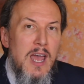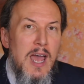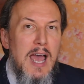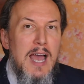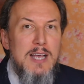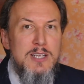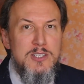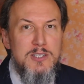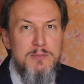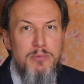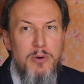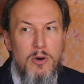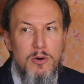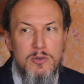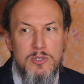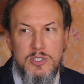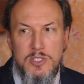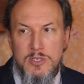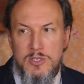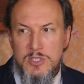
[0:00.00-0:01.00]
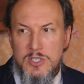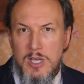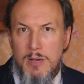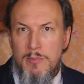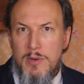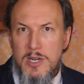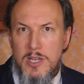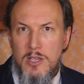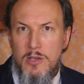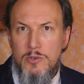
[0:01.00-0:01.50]
as opposed to
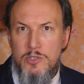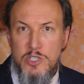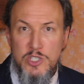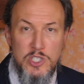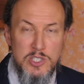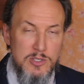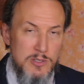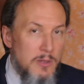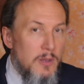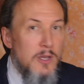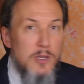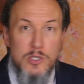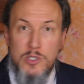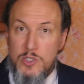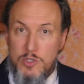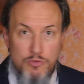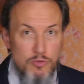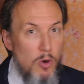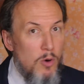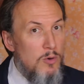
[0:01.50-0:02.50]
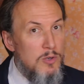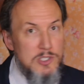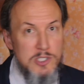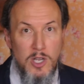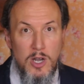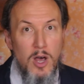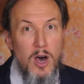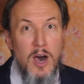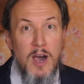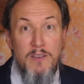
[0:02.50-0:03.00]
somebody who just strolls
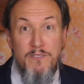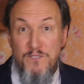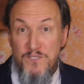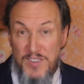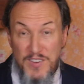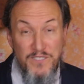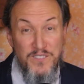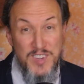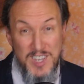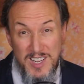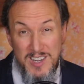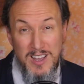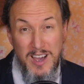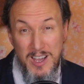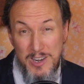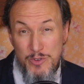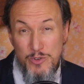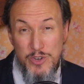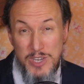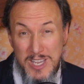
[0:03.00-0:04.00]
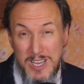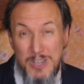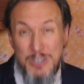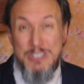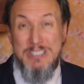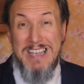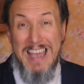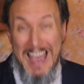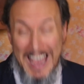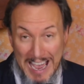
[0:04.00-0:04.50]
along 1,500
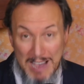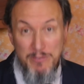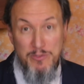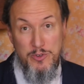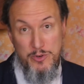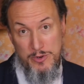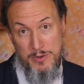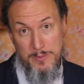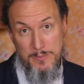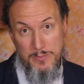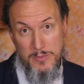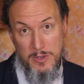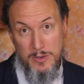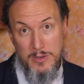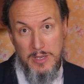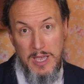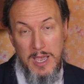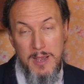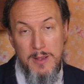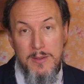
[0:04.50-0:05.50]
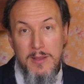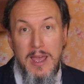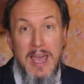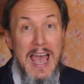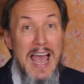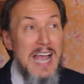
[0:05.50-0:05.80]
years after, okay?